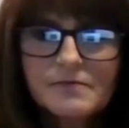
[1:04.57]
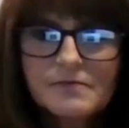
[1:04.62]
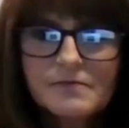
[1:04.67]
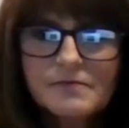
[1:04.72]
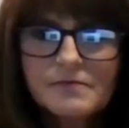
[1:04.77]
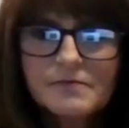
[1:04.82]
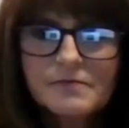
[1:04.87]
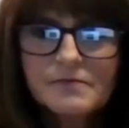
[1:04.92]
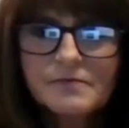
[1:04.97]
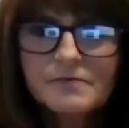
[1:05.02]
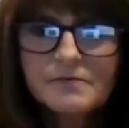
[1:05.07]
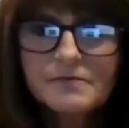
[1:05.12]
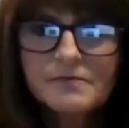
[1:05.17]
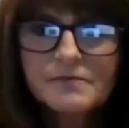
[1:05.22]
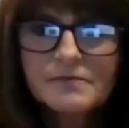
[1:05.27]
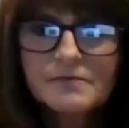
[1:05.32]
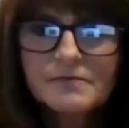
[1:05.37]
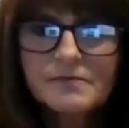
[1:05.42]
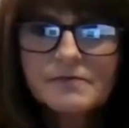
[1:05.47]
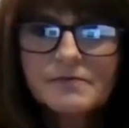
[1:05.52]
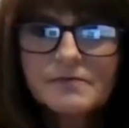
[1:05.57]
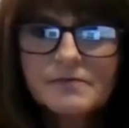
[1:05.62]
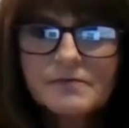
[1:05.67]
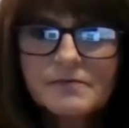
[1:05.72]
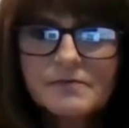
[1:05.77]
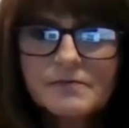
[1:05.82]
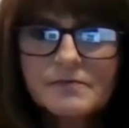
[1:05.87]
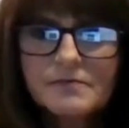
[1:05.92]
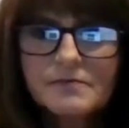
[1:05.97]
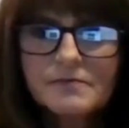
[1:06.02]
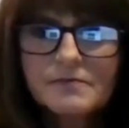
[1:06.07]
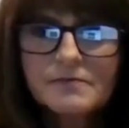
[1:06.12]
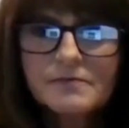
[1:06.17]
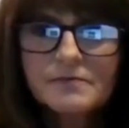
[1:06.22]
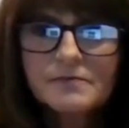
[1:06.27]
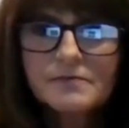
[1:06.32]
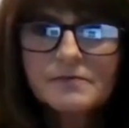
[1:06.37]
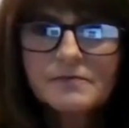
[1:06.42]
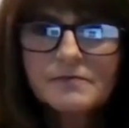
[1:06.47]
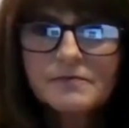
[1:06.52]

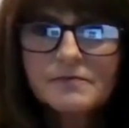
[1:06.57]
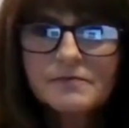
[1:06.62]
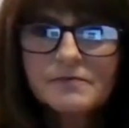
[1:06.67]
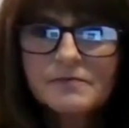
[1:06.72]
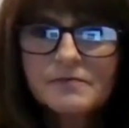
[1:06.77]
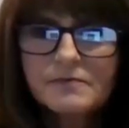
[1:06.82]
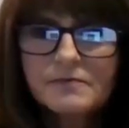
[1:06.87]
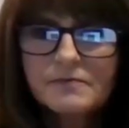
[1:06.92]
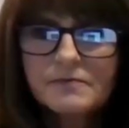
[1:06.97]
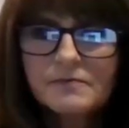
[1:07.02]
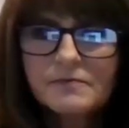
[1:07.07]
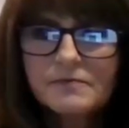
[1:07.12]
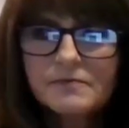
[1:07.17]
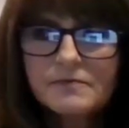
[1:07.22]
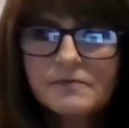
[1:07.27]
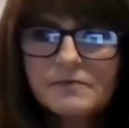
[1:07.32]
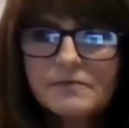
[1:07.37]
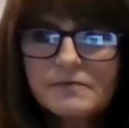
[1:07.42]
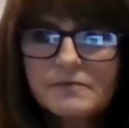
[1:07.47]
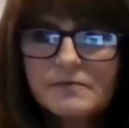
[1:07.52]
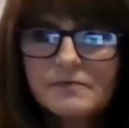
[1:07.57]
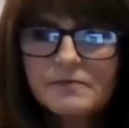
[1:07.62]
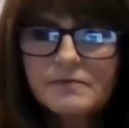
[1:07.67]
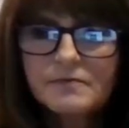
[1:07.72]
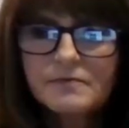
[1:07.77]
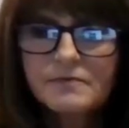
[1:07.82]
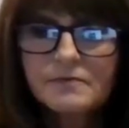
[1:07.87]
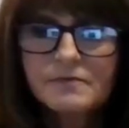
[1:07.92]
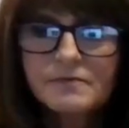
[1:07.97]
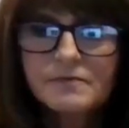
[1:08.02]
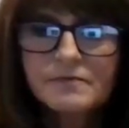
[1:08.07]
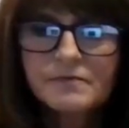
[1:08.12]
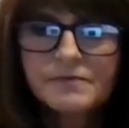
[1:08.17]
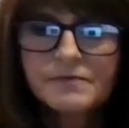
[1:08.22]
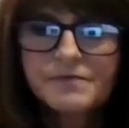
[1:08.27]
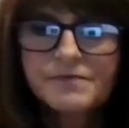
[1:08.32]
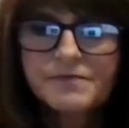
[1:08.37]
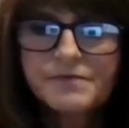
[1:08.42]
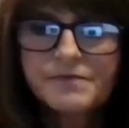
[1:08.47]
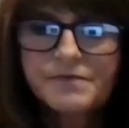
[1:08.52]

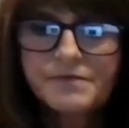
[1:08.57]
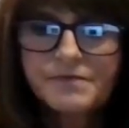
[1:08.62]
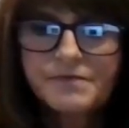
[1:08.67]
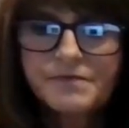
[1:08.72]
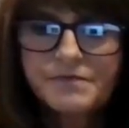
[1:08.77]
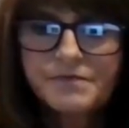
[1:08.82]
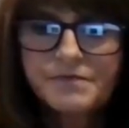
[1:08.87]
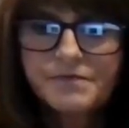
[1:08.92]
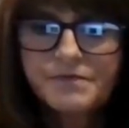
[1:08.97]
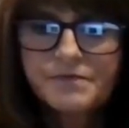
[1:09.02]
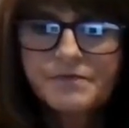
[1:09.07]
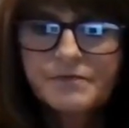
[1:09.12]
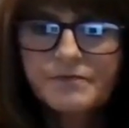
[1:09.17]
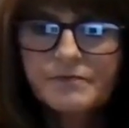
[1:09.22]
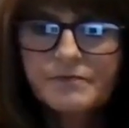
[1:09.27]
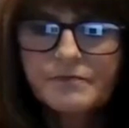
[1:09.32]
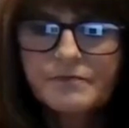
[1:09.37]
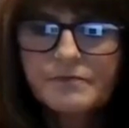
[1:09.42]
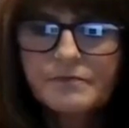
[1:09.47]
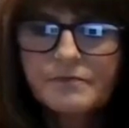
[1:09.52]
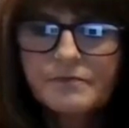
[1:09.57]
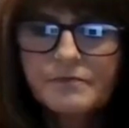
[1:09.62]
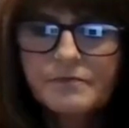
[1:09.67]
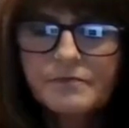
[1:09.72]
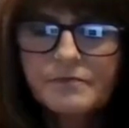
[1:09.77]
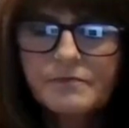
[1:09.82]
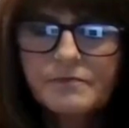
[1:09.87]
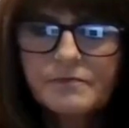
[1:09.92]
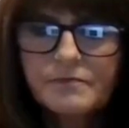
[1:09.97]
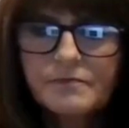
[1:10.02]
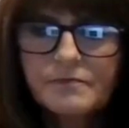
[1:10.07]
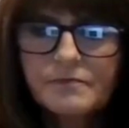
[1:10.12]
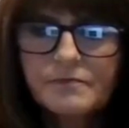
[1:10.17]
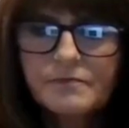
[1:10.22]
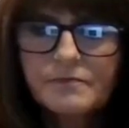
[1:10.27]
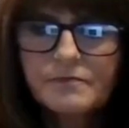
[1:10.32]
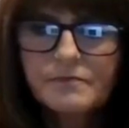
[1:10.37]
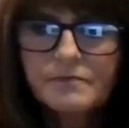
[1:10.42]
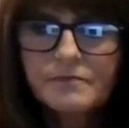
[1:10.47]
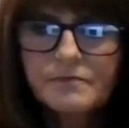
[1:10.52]

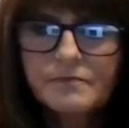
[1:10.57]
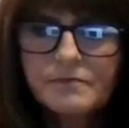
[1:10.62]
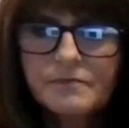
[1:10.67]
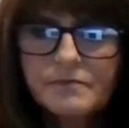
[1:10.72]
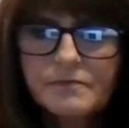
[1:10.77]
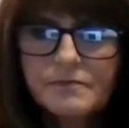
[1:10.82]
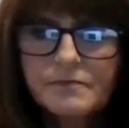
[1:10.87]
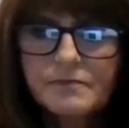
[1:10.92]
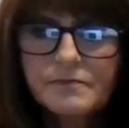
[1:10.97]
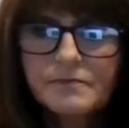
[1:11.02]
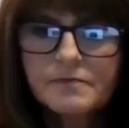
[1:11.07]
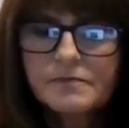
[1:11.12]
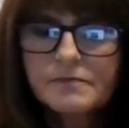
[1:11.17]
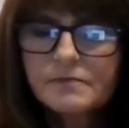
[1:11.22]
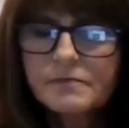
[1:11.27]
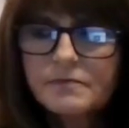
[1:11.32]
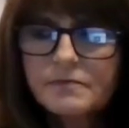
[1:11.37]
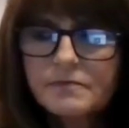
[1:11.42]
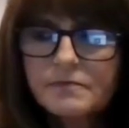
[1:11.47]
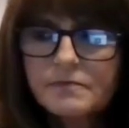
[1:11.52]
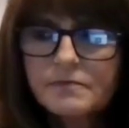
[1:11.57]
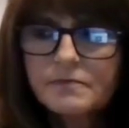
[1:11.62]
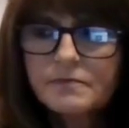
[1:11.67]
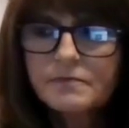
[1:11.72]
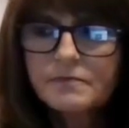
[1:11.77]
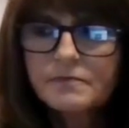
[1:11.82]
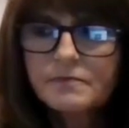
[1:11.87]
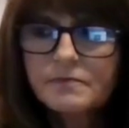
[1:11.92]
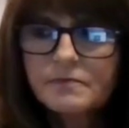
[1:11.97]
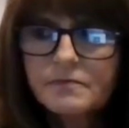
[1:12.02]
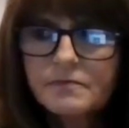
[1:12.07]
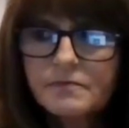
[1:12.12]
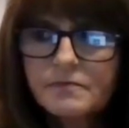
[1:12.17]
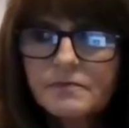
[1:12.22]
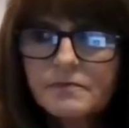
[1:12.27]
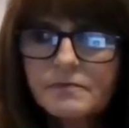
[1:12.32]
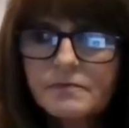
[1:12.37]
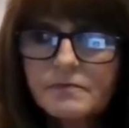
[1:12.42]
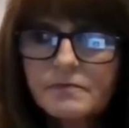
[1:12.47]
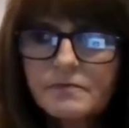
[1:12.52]
(silent)